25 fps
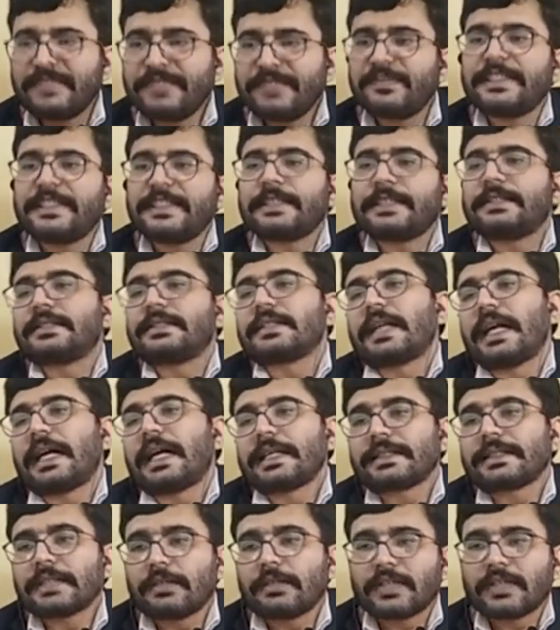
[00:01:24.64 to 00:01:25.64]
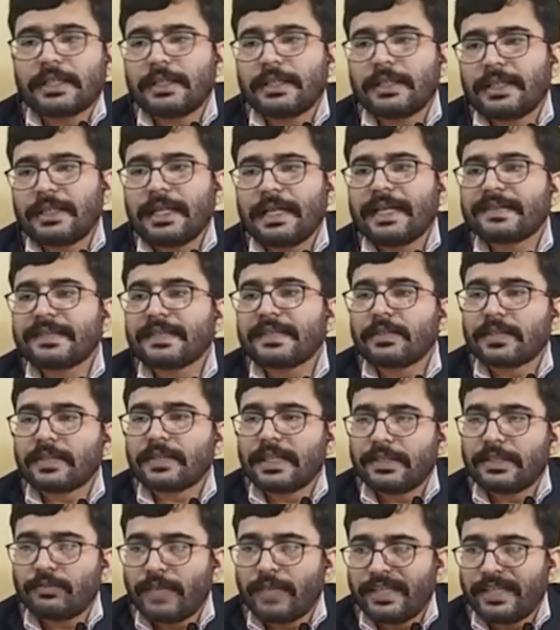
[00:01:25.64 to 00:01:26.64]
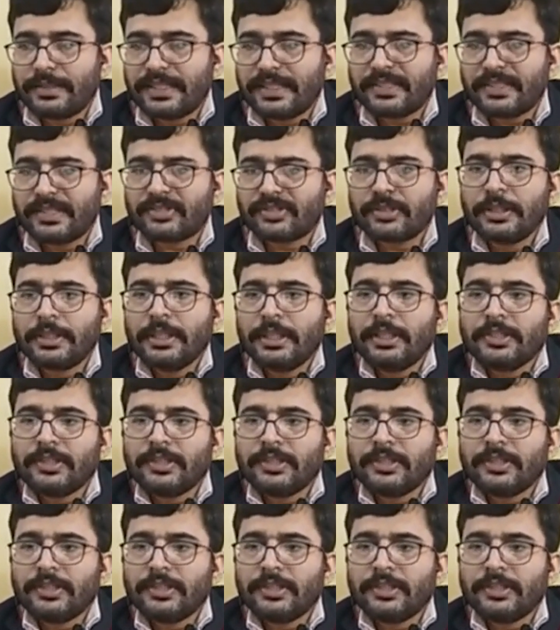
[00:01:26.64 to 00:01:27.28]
dividend at our as our advantage.